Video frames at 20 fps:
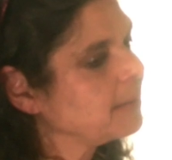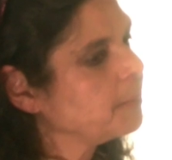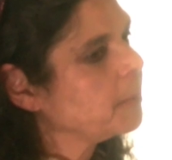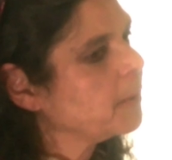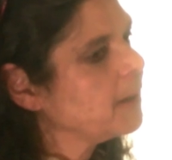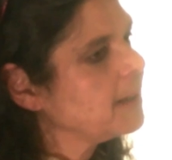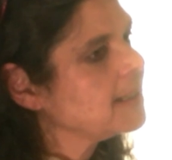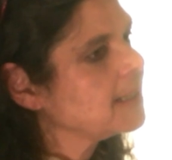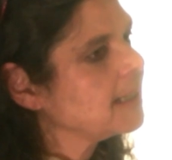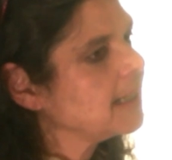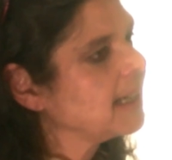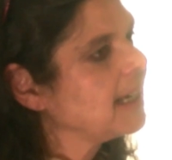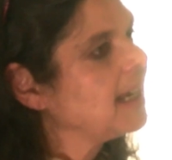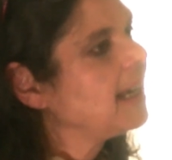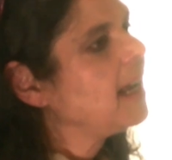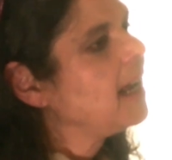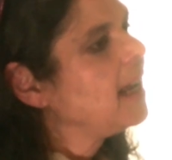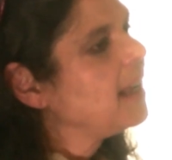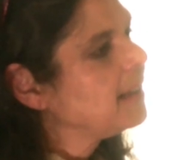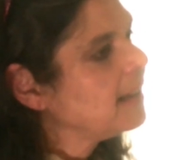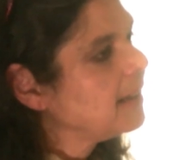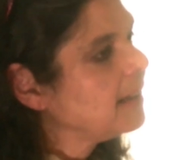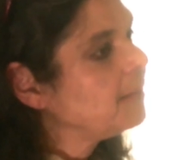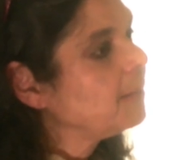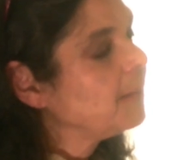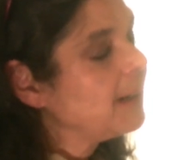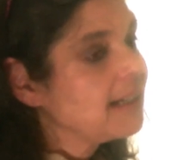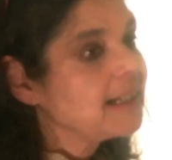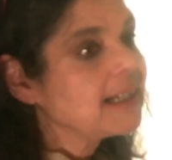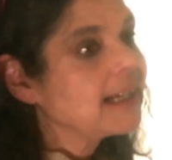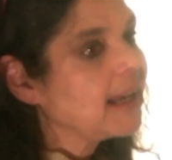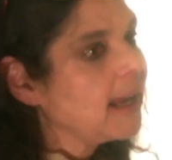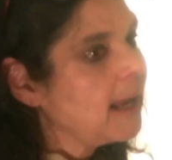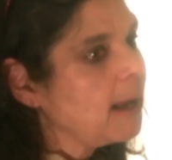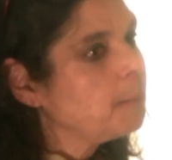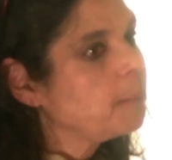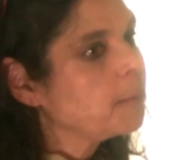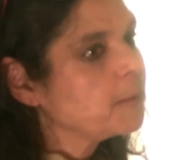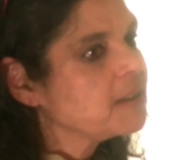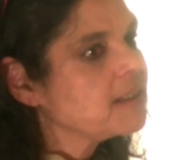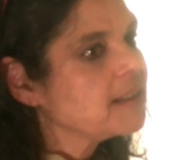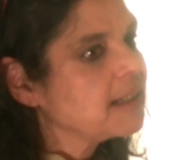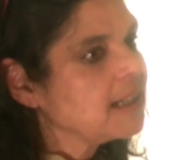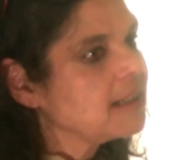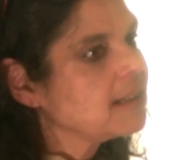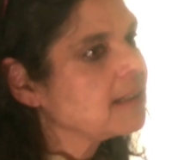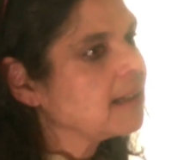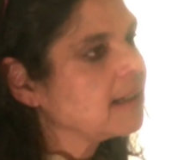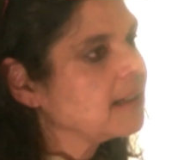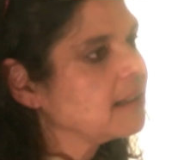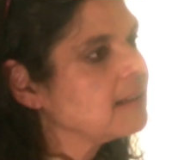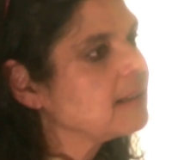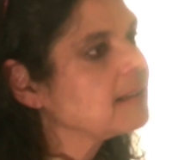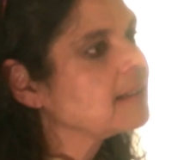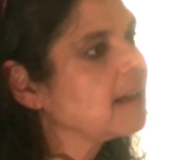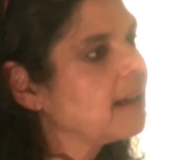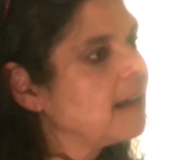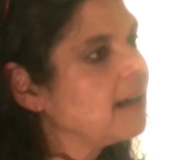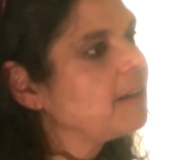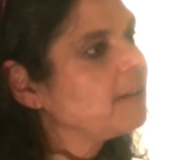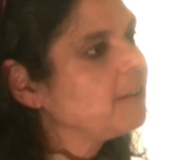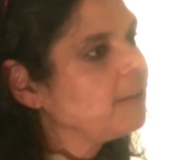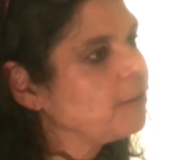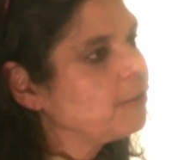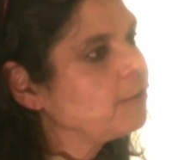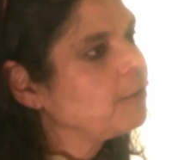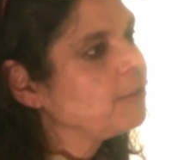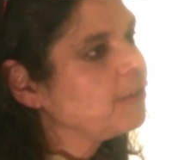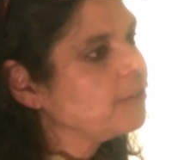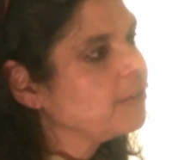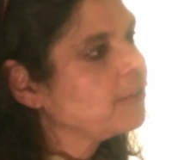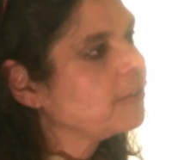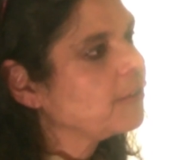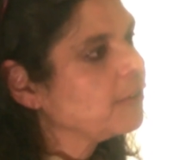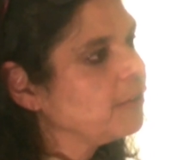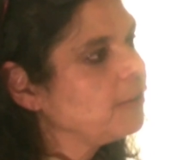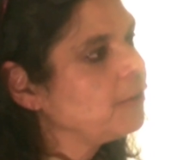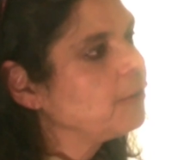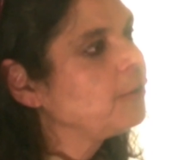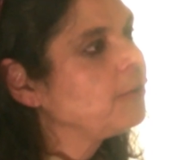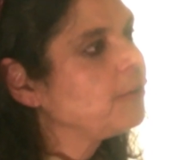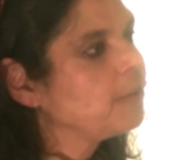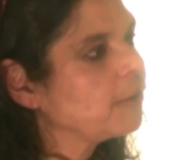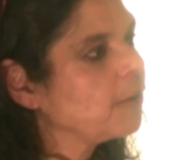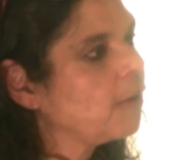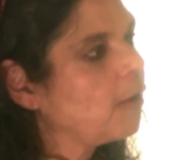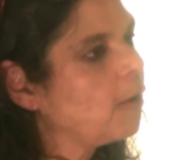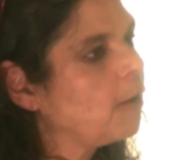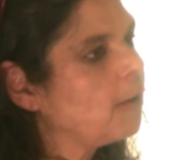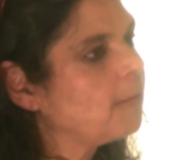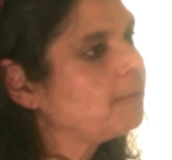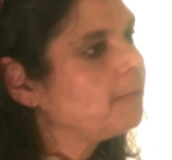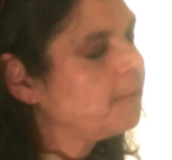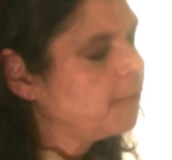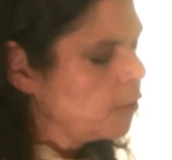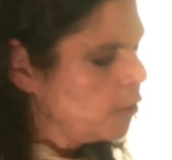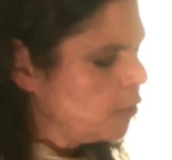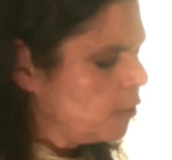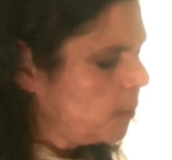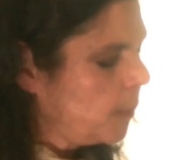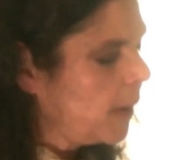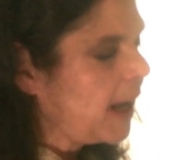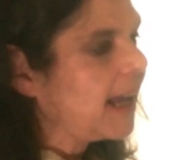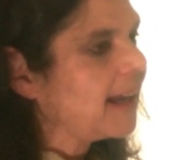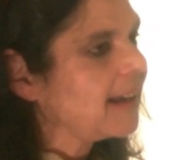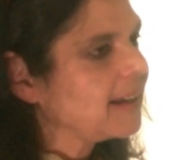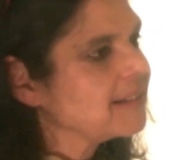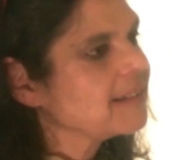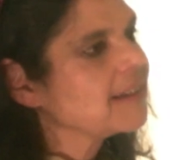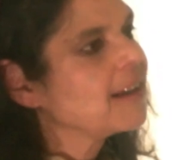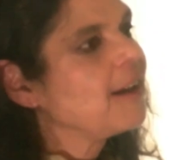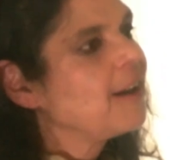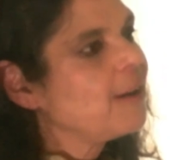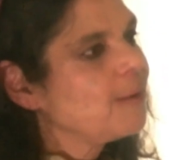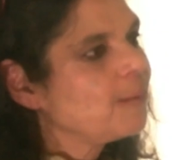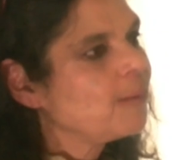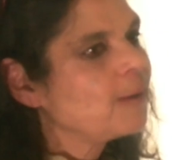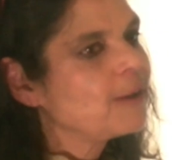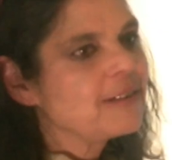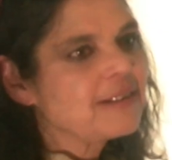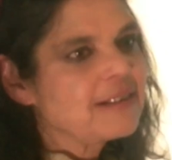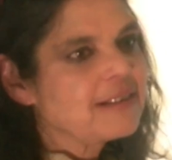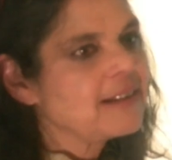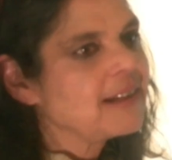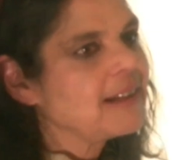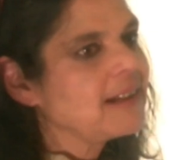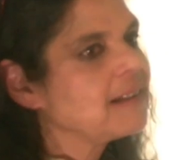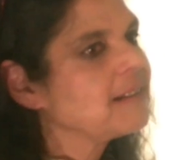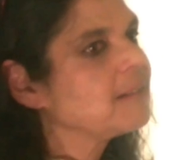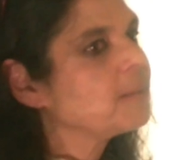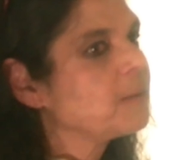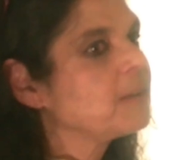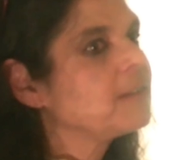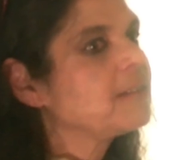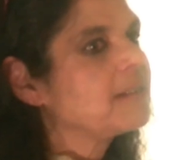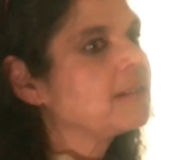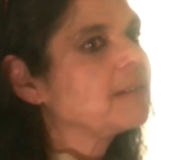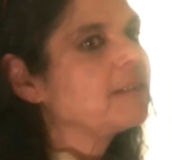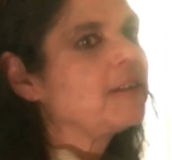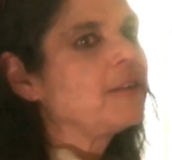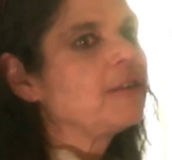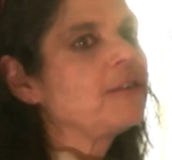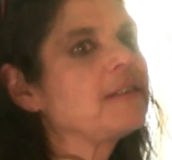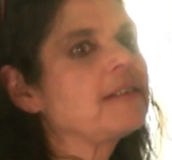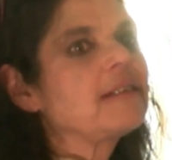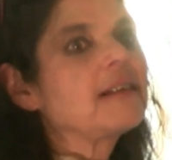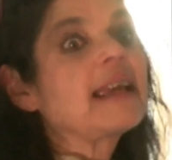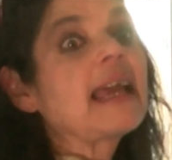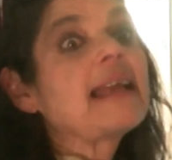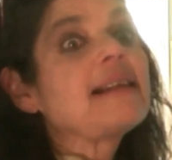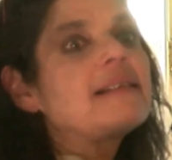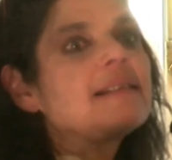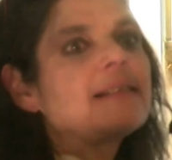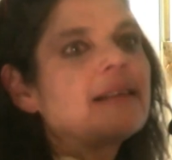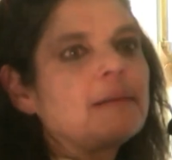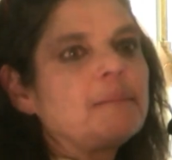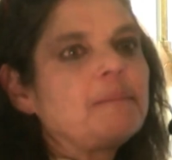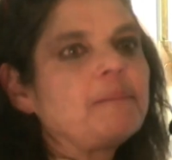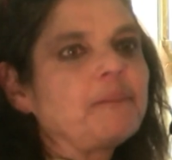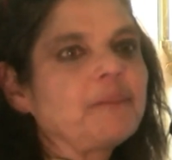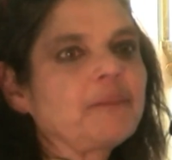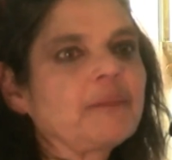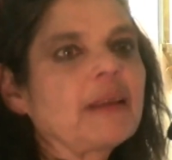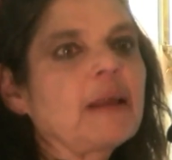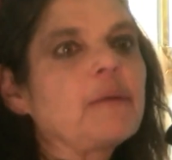depressing, that in care proceedings, use of food banks was used against them.